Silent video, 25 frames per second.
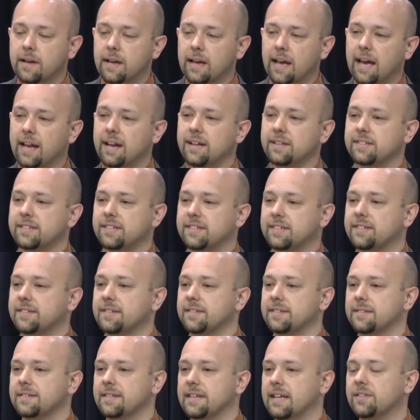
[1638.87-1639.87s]
And
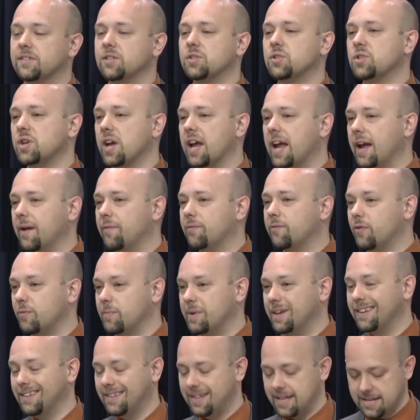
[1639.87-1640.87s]
it's, it's a shame for
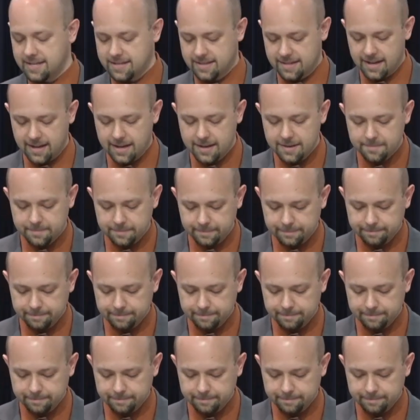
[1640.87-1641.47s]
me to think that.